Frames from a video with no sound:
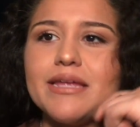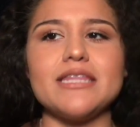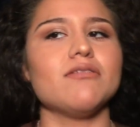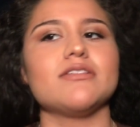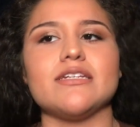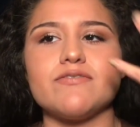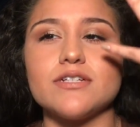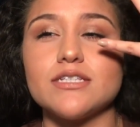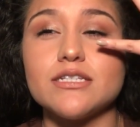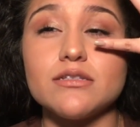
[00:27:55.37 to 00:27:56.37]
The only
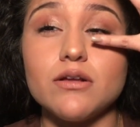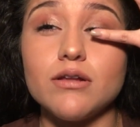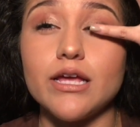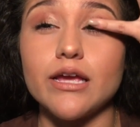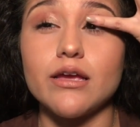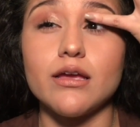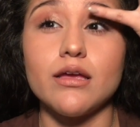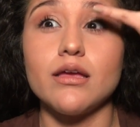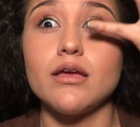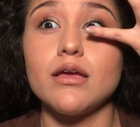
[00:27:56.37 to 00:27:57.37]
difference is though, like,
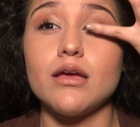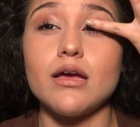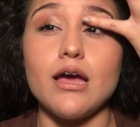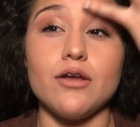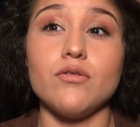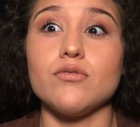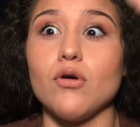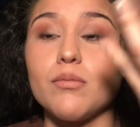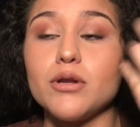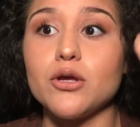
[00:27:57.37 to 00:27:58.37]
I don't
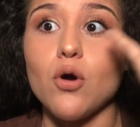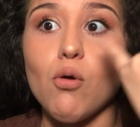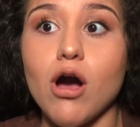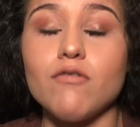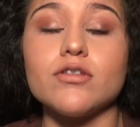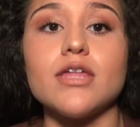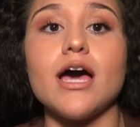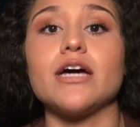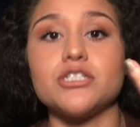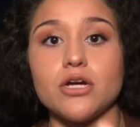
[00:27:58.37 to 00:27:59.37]
normally go off with the
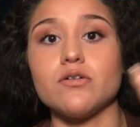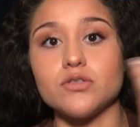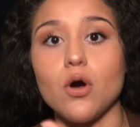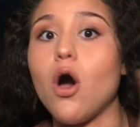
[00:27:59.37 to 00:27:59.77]
eyeshadows